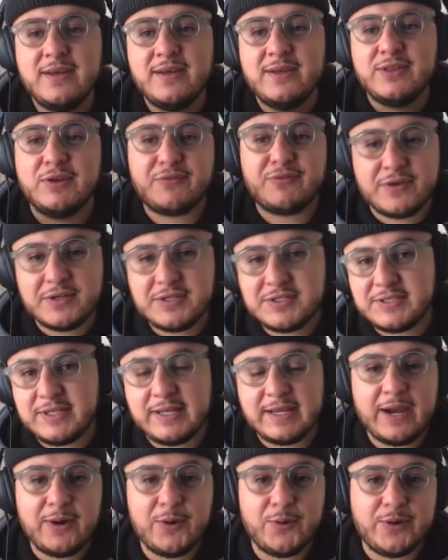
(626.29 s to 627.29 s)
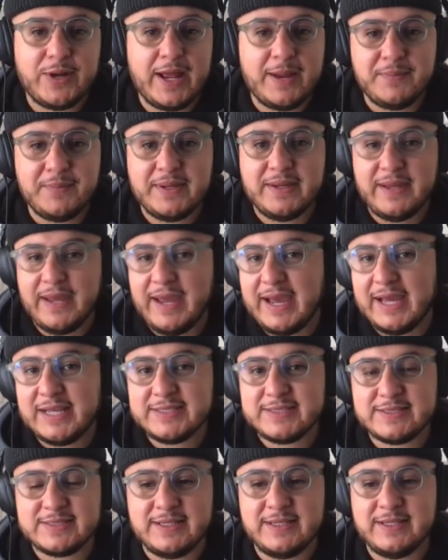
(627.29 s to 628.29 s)
The first thing I would be
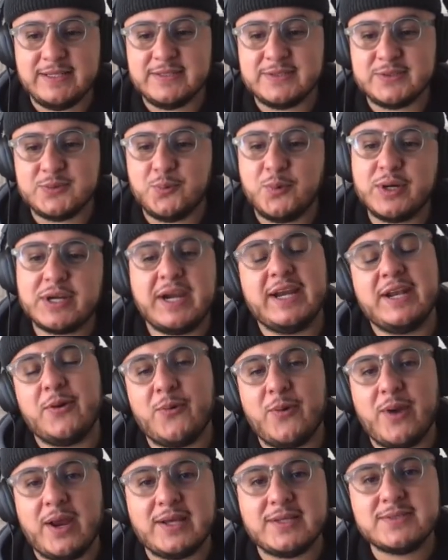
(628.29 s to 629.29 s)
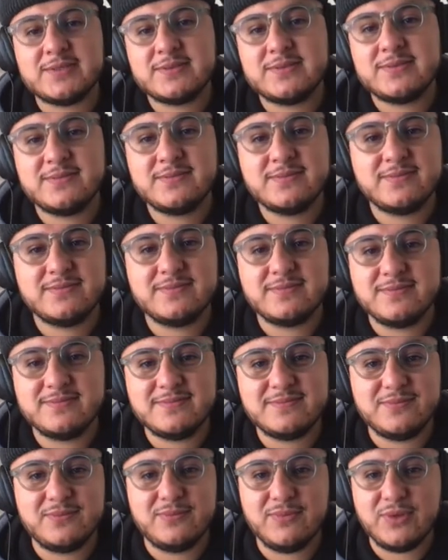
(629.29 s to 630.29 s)
asked is what kind of rice
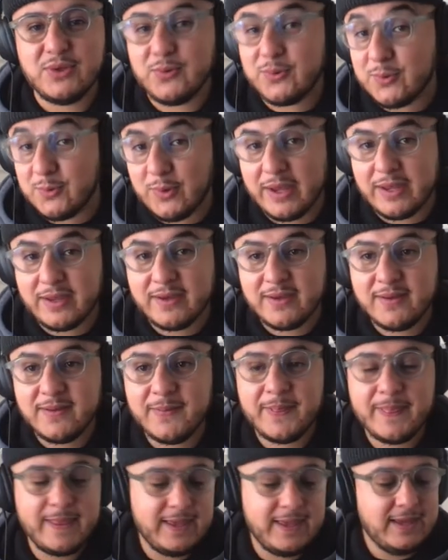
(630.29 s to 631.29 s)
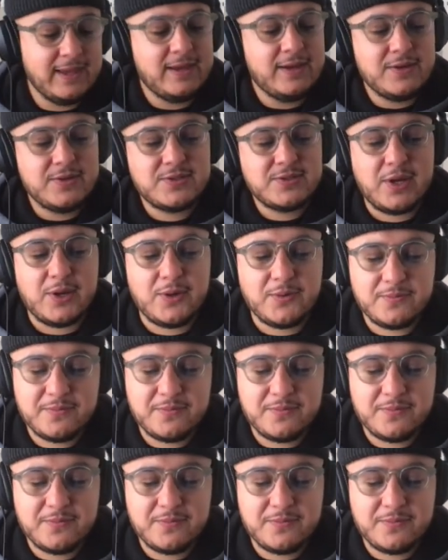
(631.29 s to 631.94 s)
you would like. So